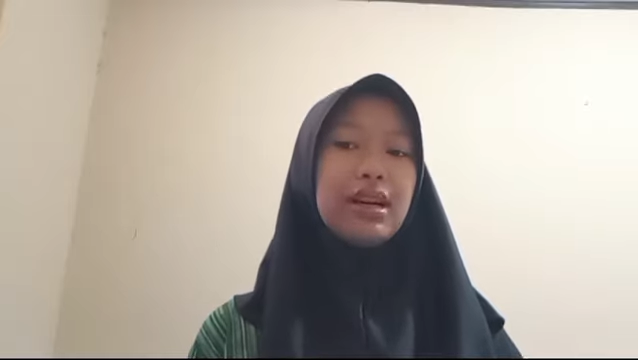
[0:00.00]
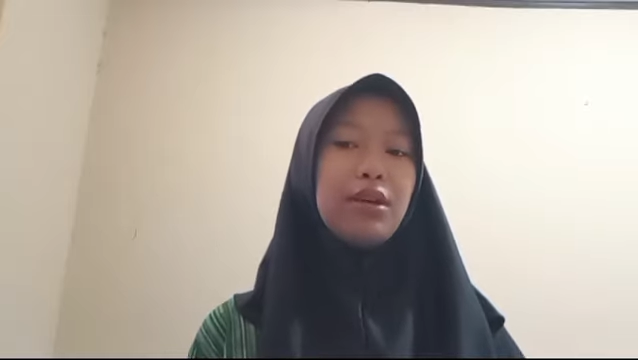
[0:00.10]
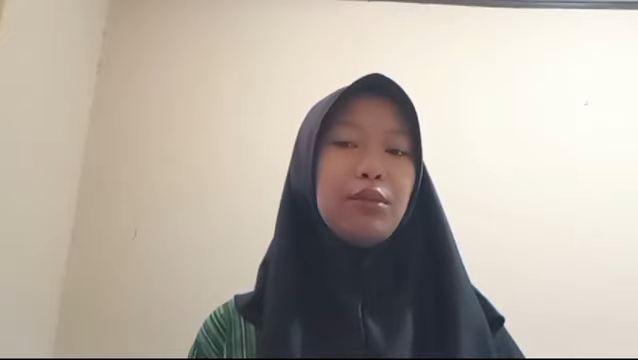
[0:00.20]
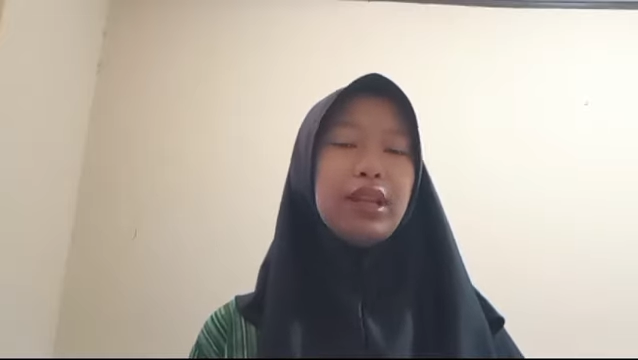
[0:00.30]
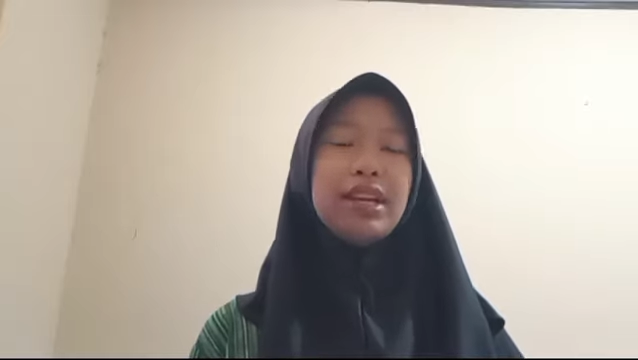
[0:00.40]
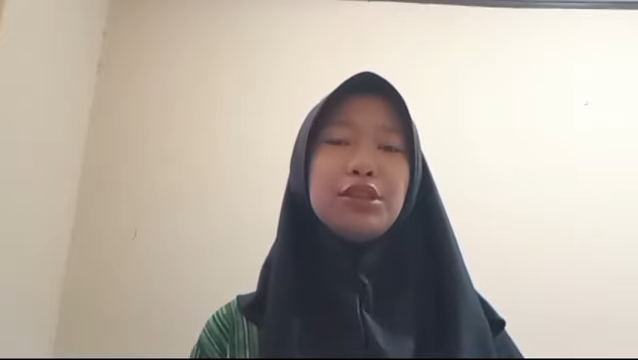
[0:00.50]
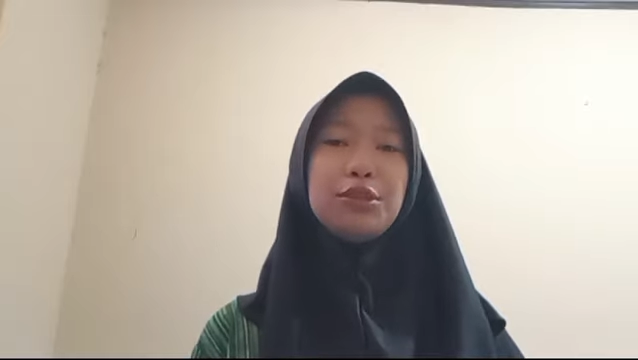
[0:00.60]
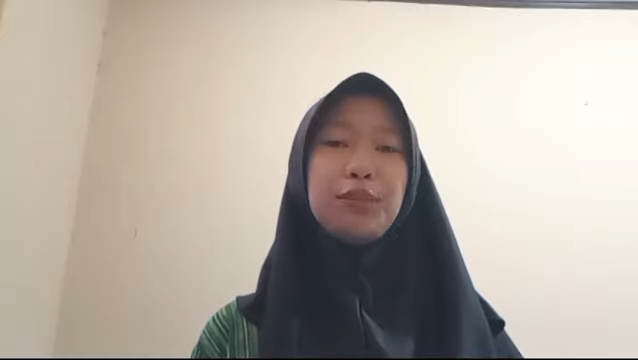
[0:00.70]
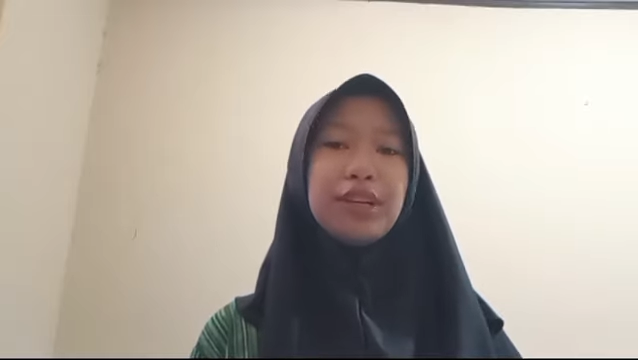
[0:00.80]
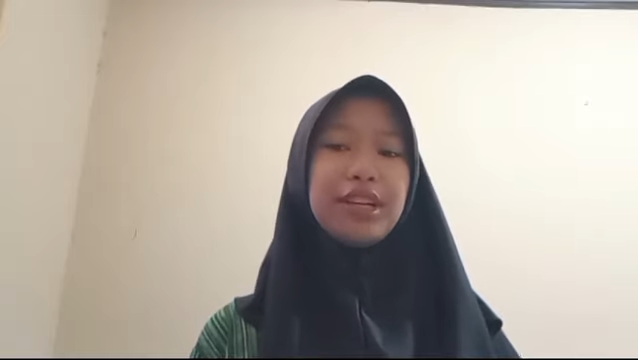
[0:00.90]
With his
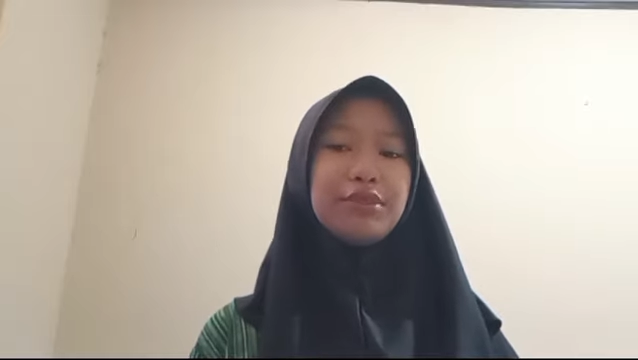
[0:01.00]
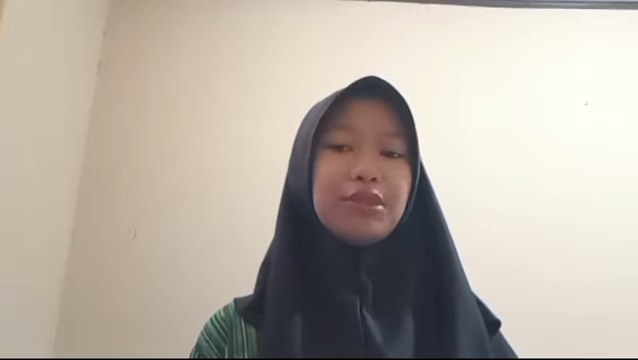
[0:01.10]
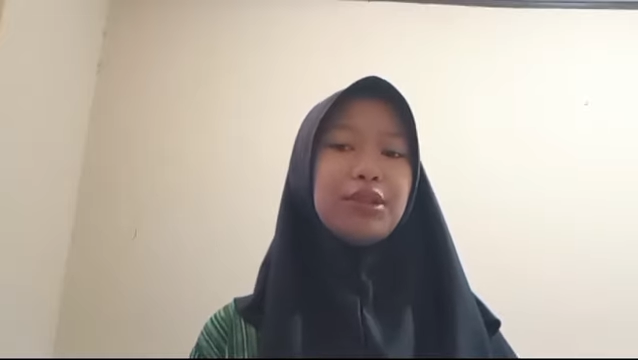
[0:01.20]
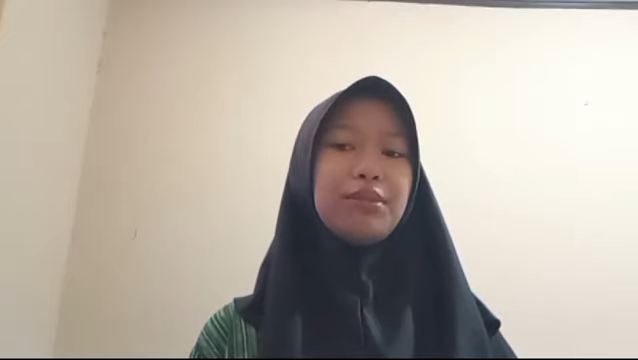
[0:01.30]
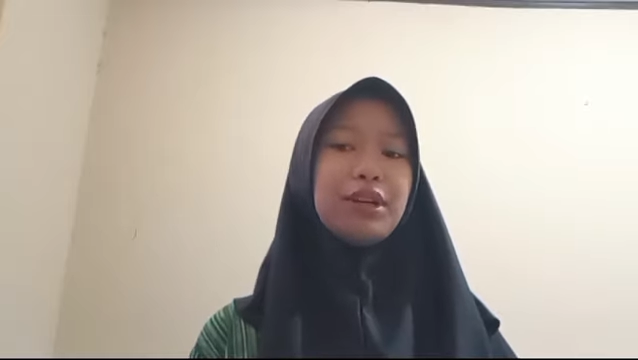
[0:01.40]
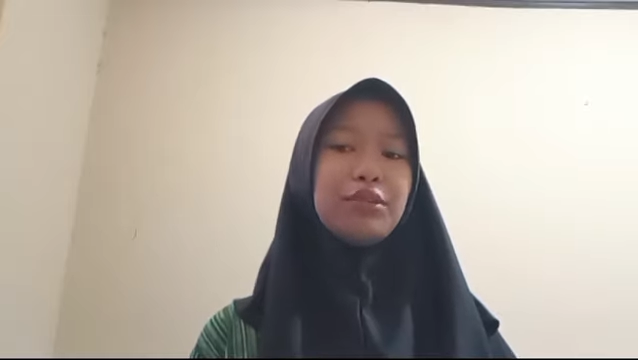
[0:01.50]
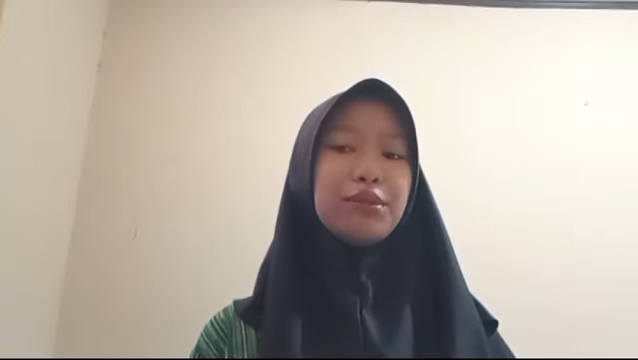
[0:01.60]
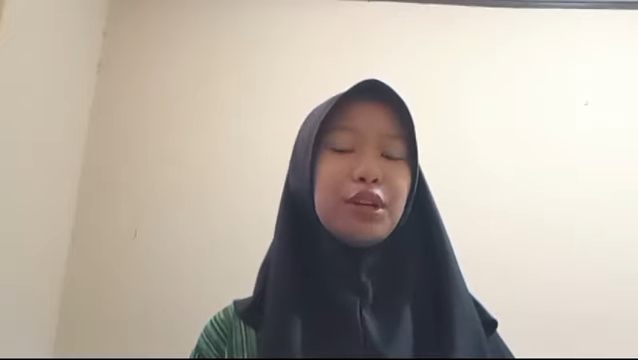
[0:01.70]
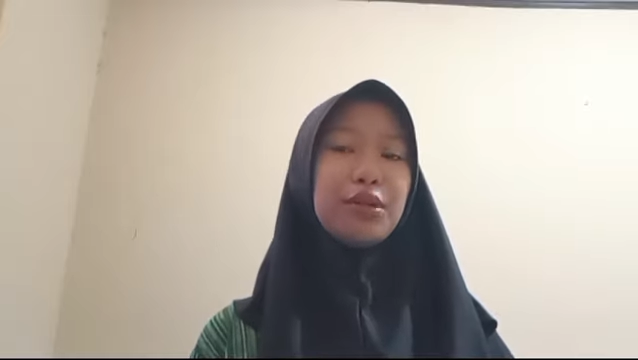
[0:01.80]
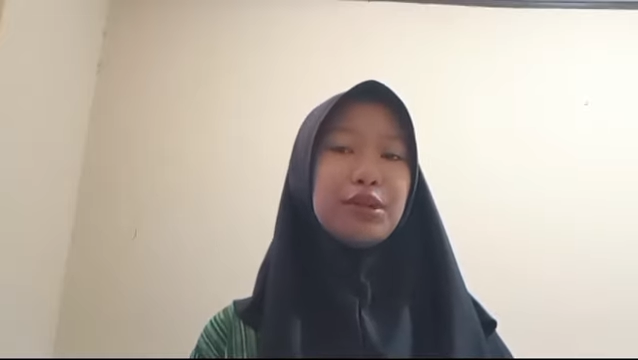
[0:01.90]
supernatural,
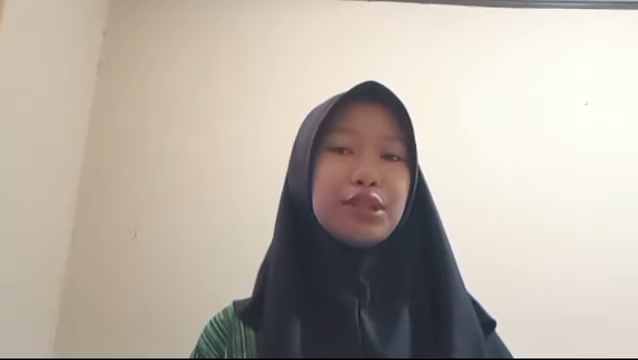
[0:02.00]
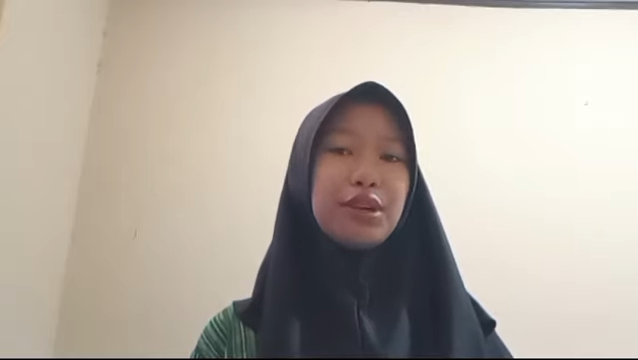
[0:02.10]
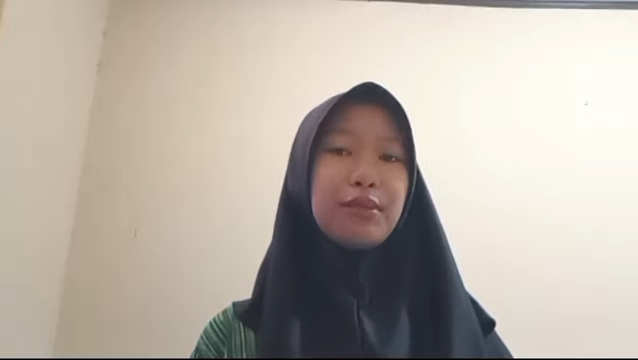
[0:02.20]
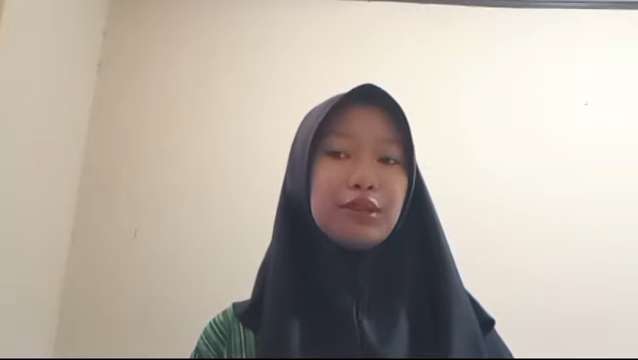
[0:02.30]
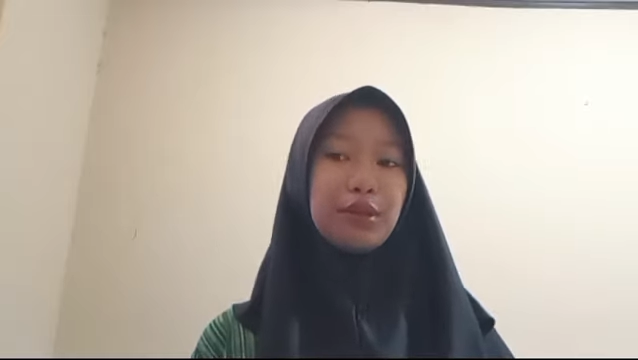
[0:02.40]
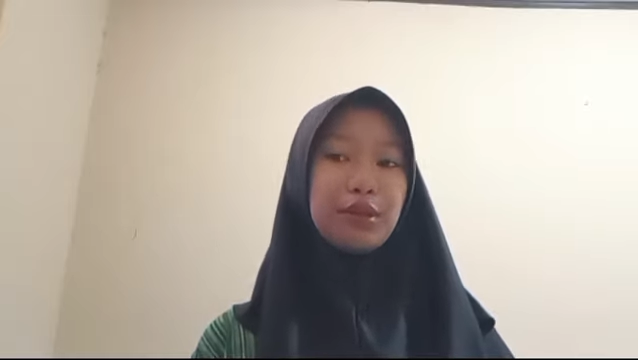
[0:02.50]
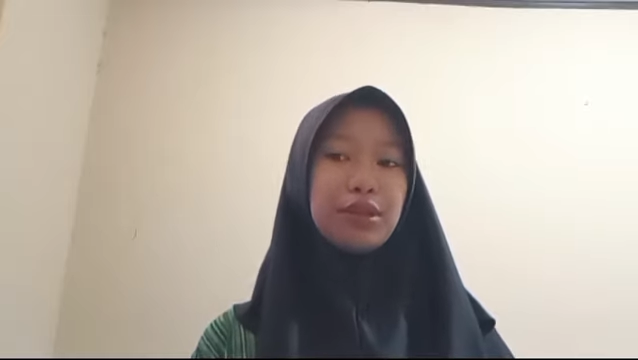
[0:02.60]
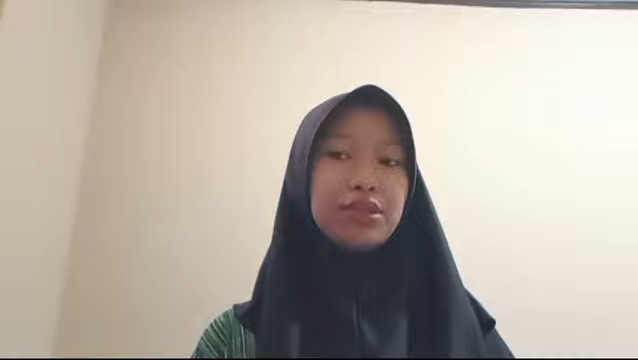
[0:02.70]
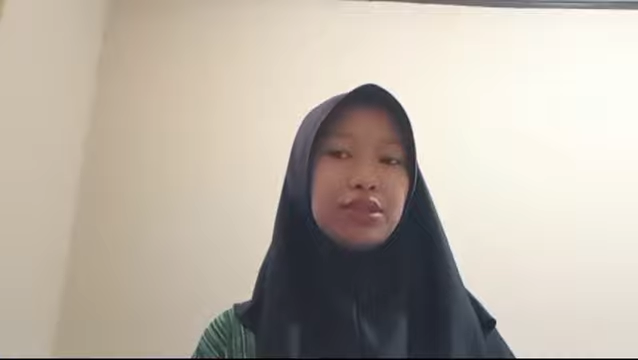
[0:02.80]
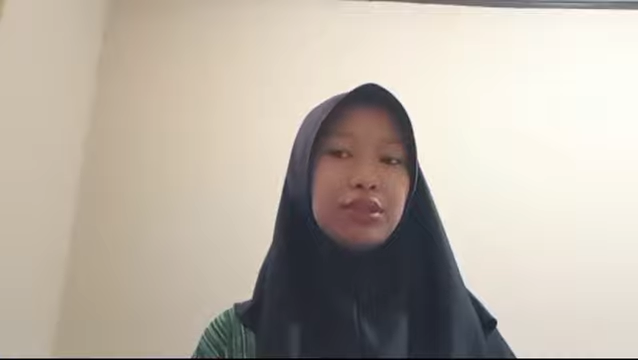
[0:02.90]
Bandung-Bandung made Roro
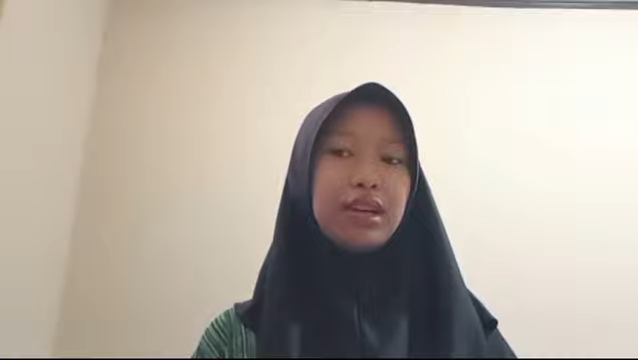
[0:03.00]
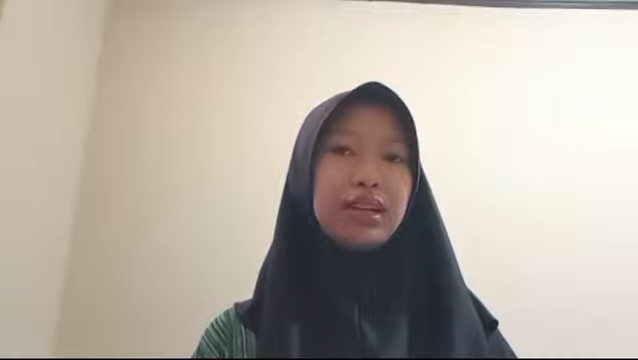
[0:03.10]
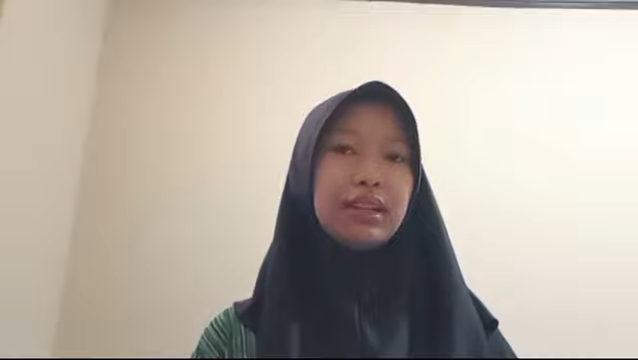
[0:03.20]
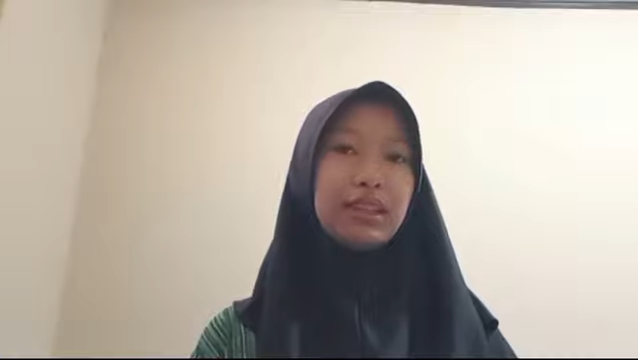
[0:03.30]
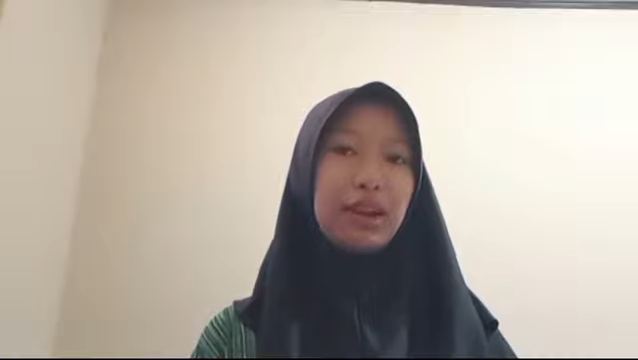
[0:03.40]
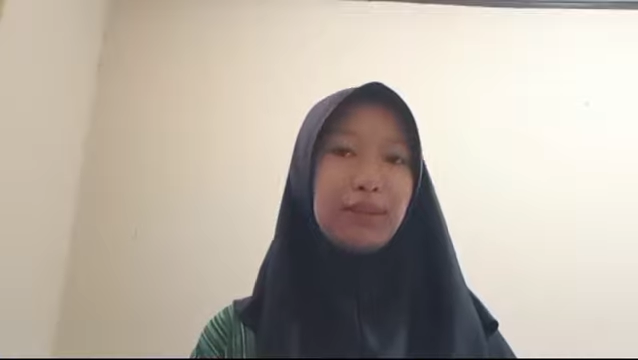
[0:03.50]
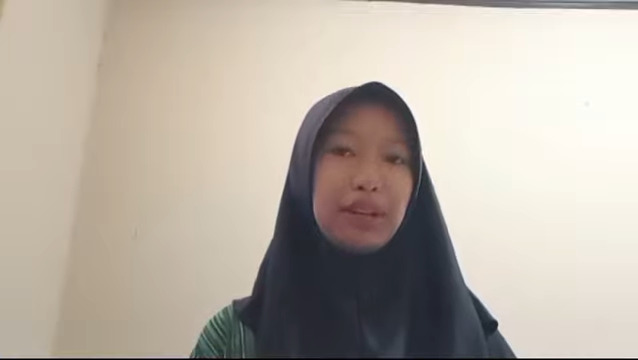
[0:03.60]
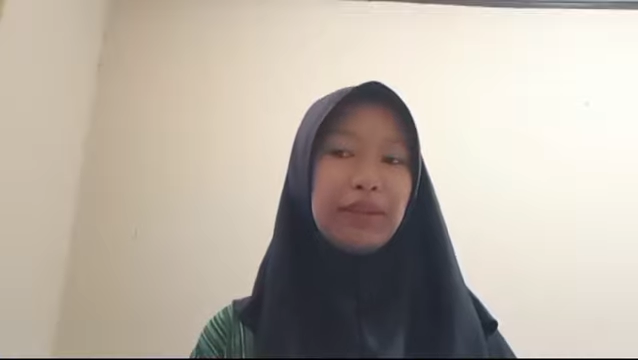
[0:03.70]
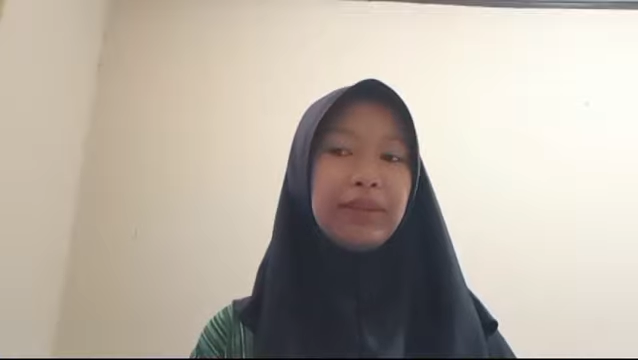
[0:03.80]
Jongrang a temple.